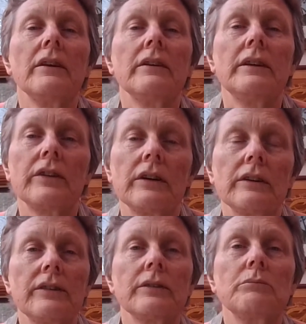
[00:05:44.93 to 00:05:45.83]
This
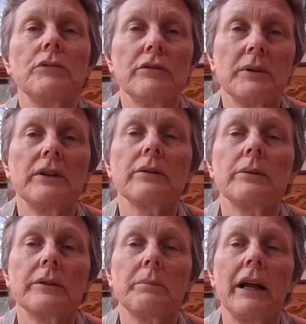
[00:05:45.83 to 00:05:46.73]
constant movement
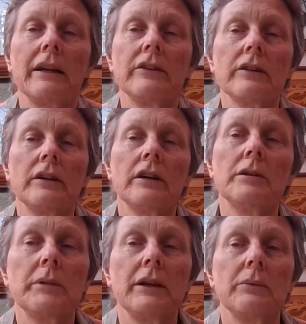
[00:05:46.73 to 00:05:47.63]
toward balance and
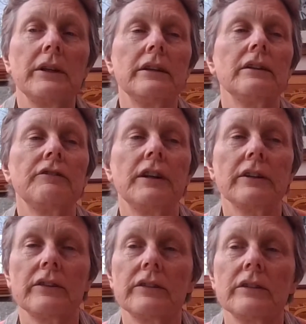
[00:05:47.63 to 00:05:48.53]
harmony within the
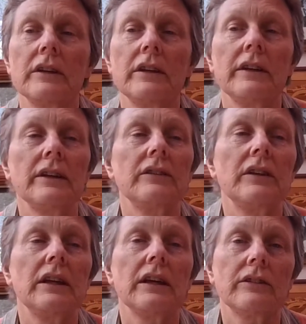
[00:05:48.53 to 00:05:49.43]
flux is
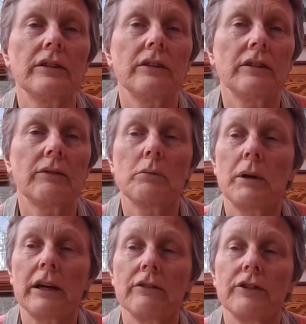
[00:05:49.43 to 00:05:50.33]
the essence of the
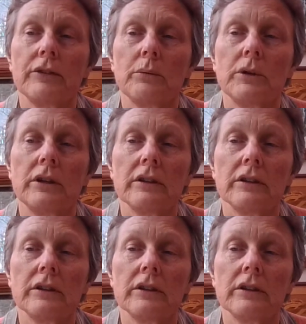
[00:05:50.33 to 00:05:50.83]
Blackfoot world.